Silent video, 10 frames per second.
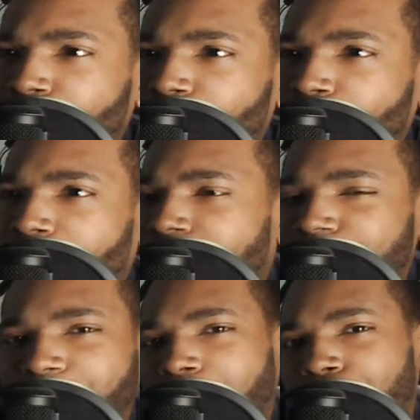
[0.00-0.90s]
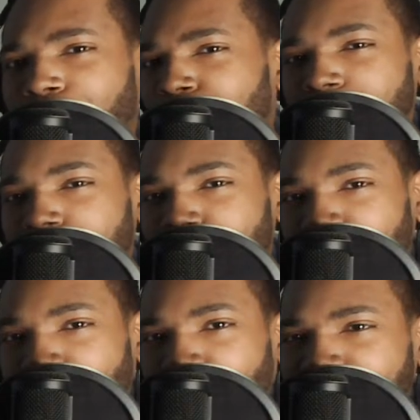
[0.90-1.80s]
why should I book with a third
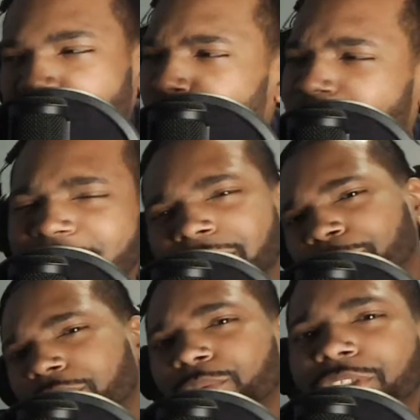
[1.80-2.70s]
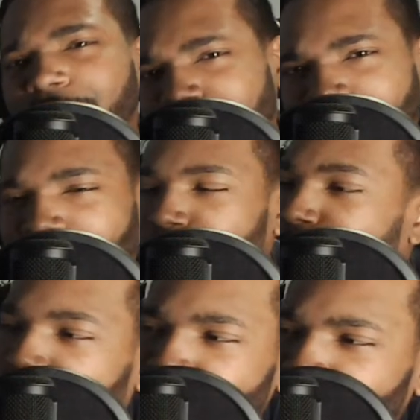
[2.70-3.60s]
party site? Why should I book with your site?
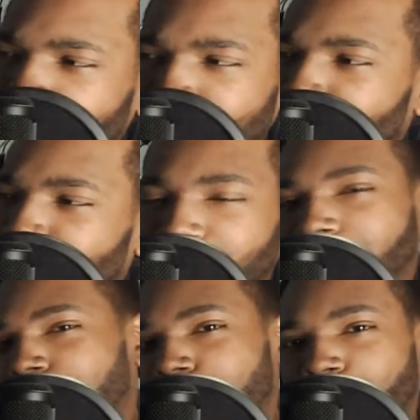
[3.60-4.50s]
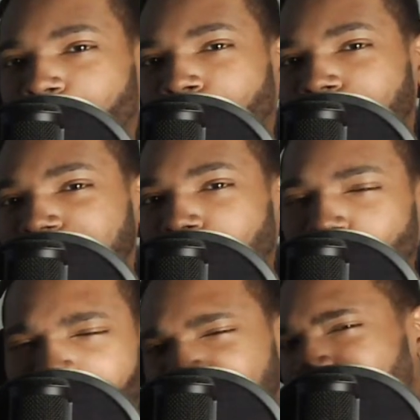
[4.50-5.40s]
Why should I book with any other third party site?
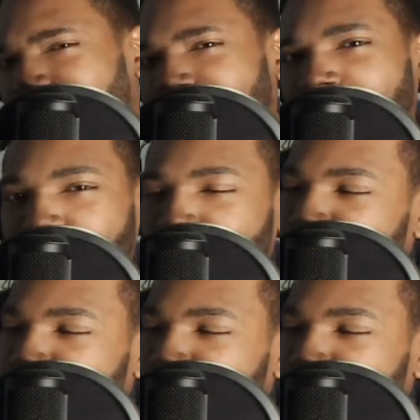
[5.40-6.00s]
Why should I not book